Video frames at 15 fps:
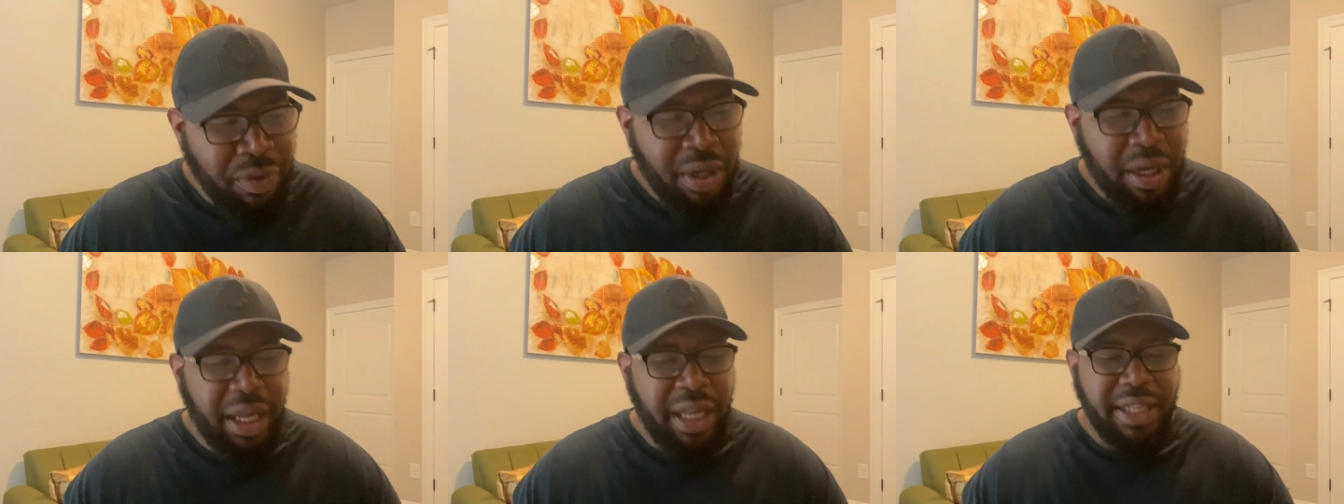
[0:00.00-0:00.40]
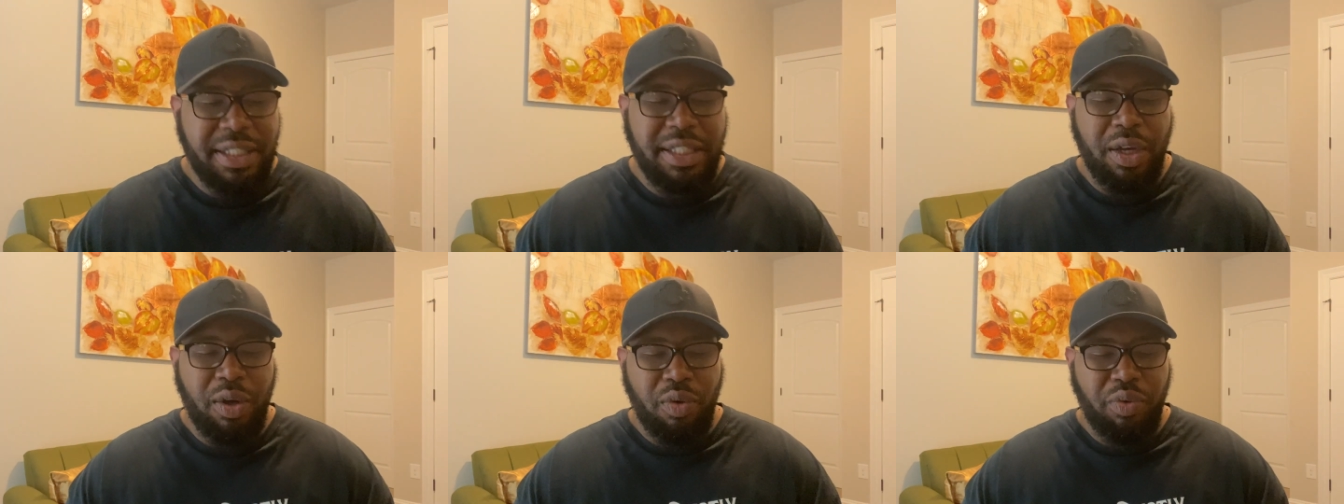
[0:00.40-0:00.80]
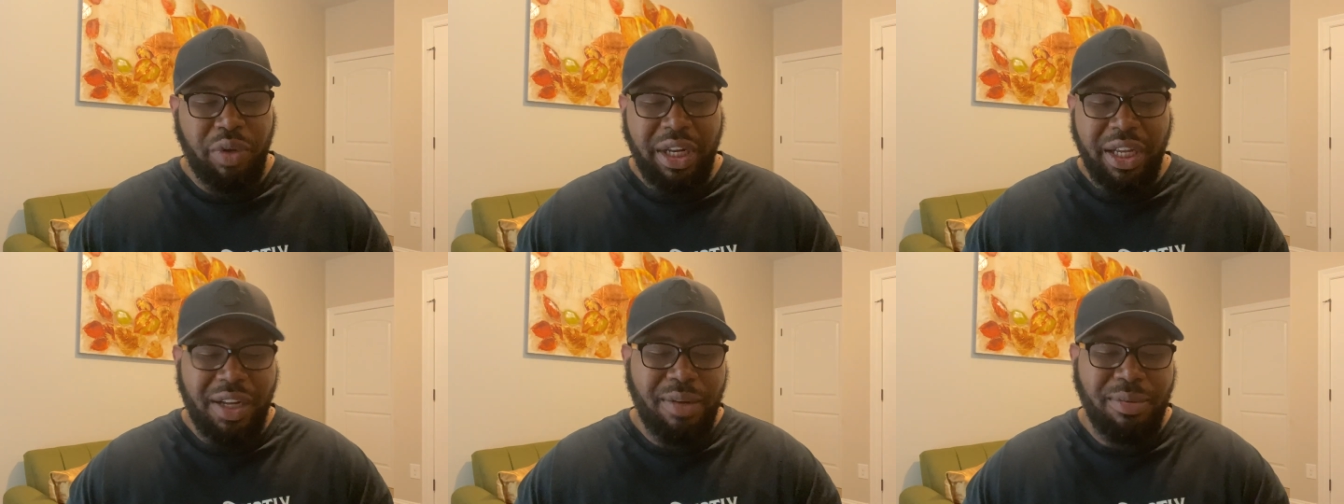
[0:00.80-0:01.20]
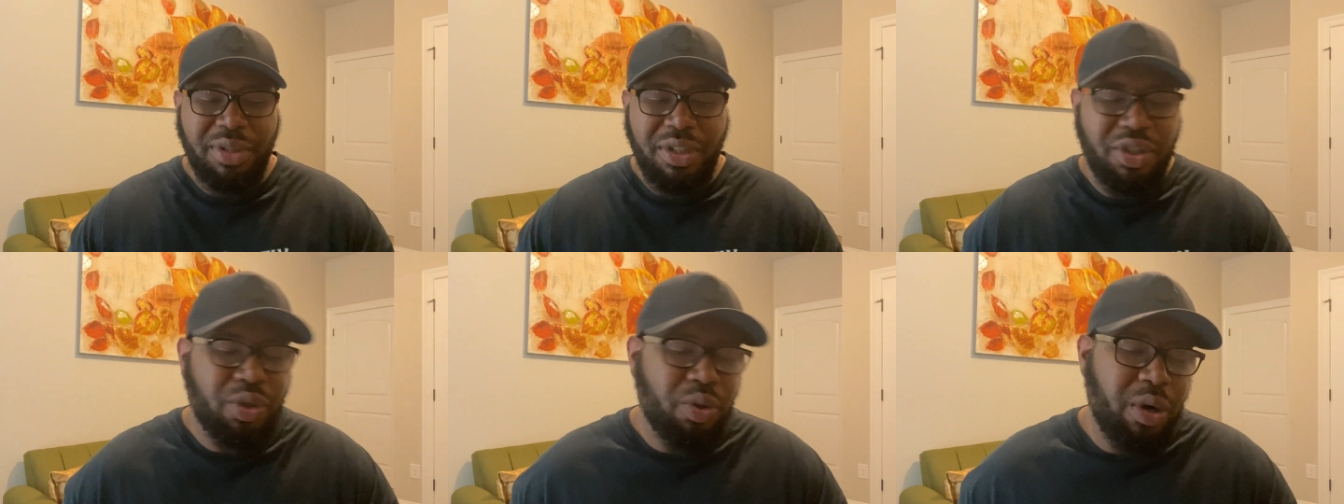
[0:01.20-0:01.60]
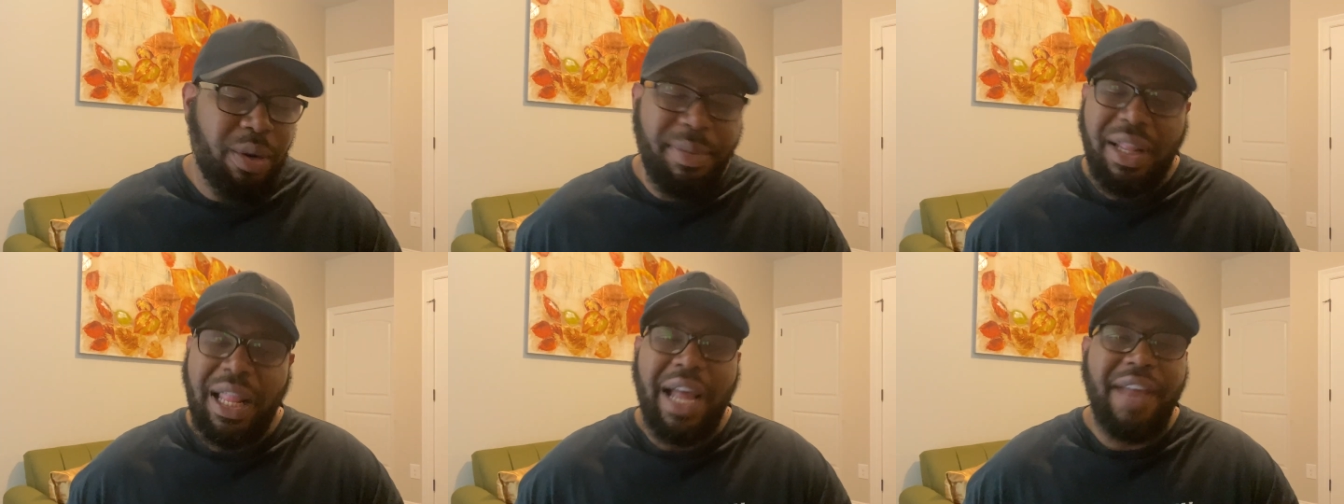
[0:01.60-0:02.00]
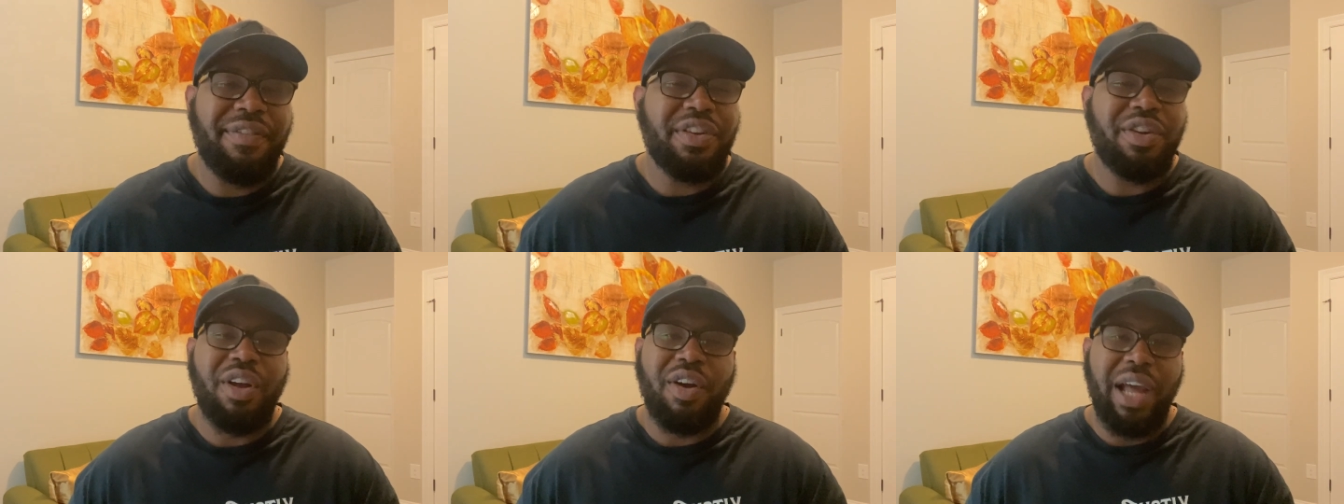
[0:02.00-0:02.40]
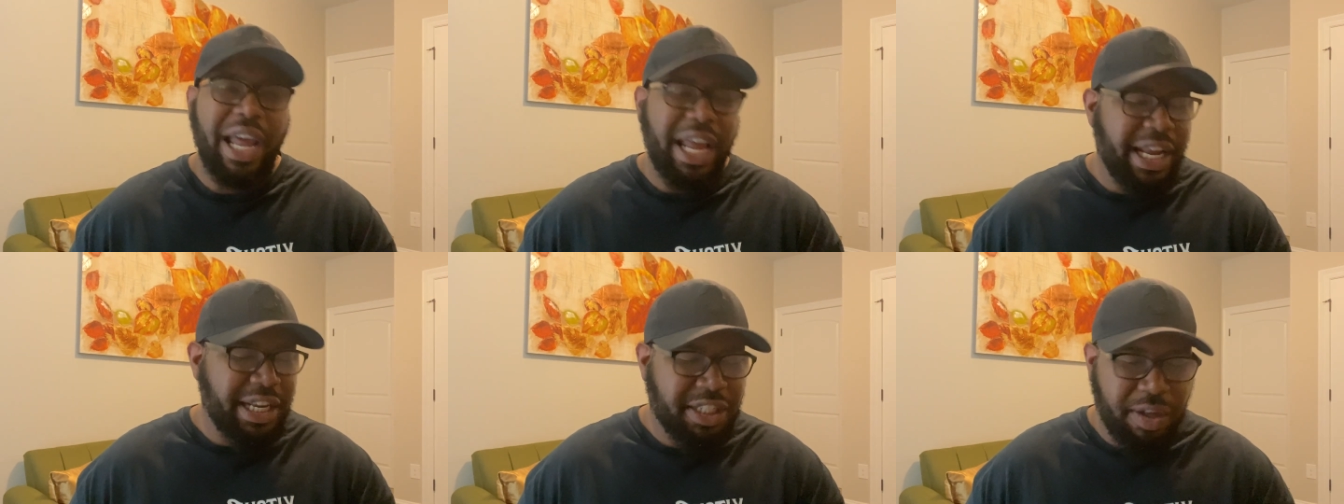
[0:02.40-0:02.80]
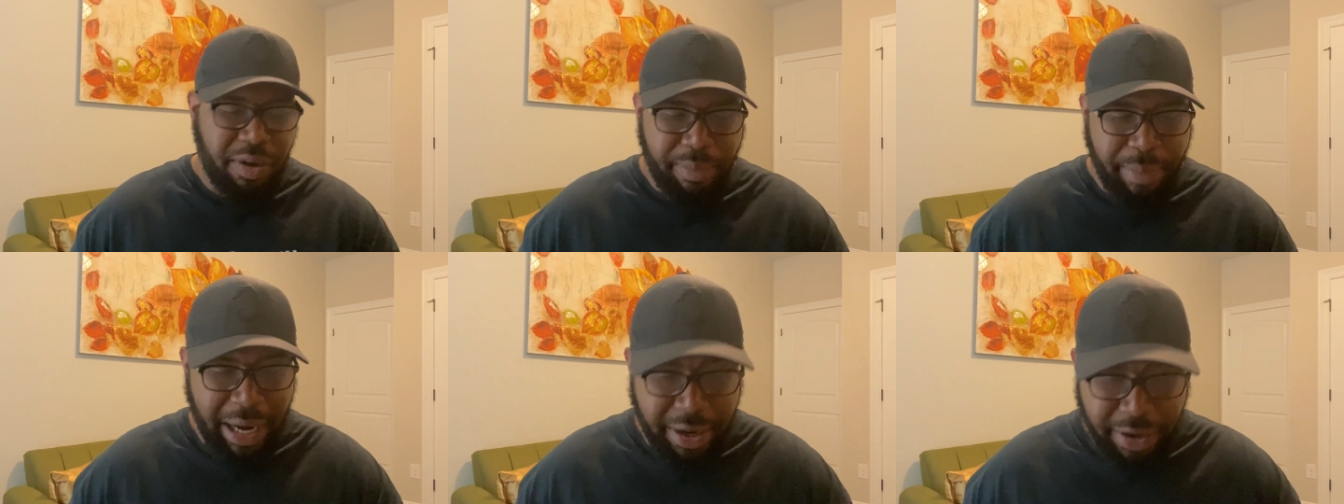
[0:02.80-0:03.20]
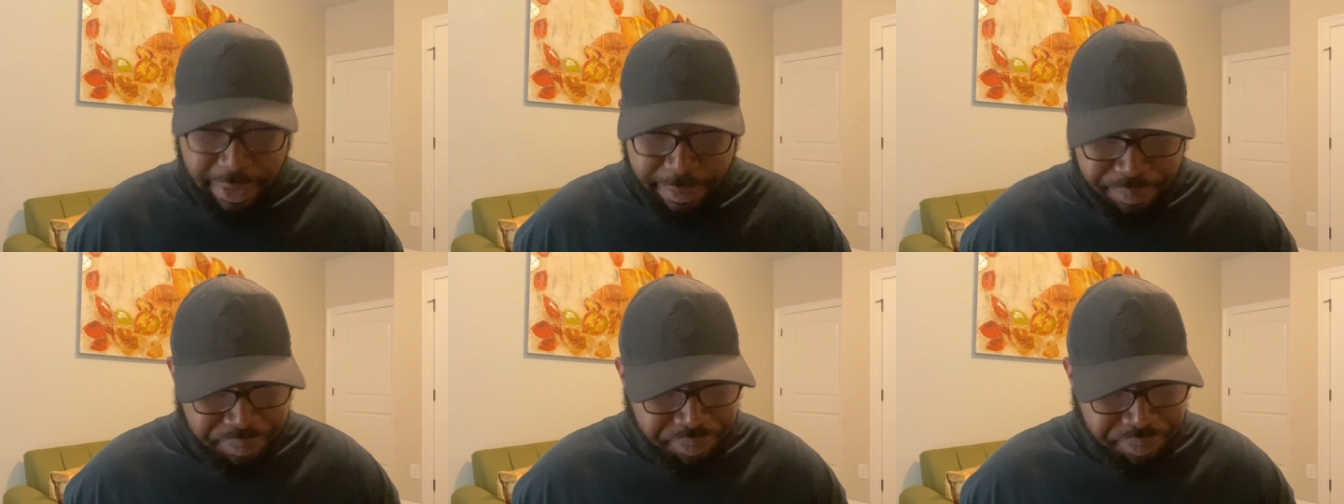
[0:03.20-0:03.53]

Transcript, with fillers: And so when it comes to the storm of life, you know, age don't matter.